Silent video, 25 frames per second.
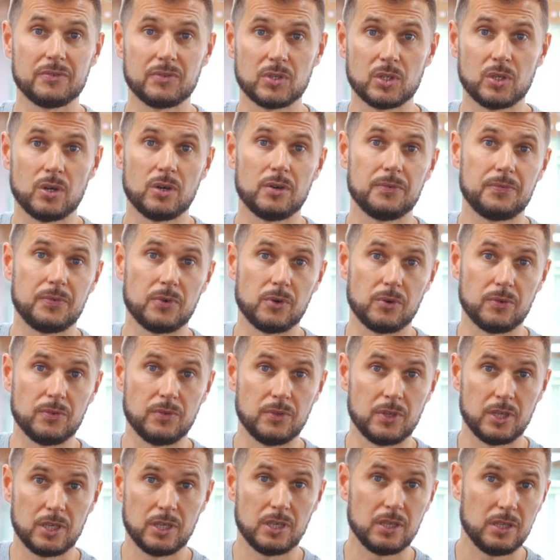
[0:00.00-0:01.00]
Ivanov
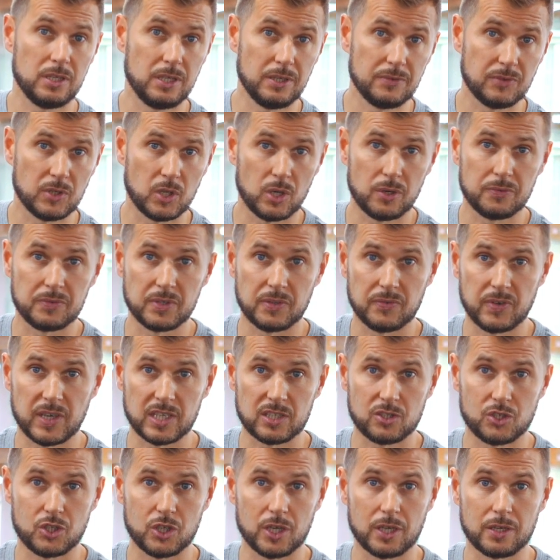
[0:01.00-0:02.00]
on Ivanov
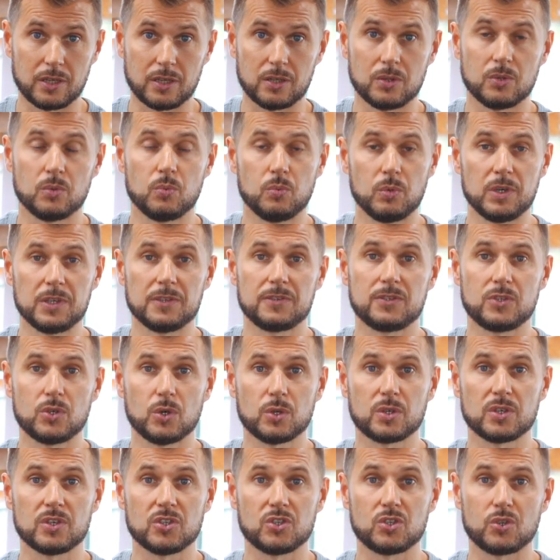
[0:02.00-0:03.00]
Invest channel with
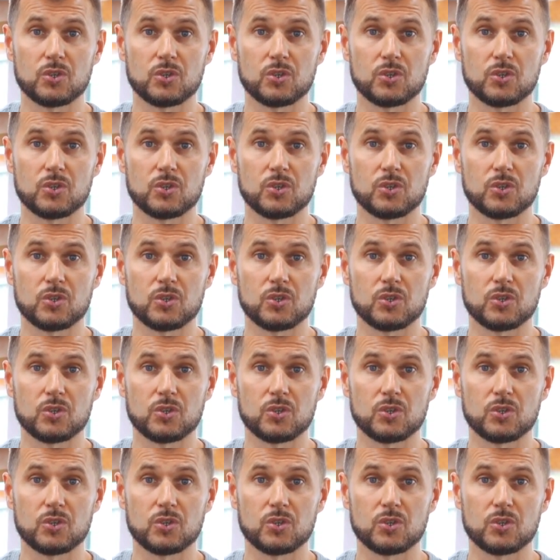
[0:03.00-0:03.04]
Token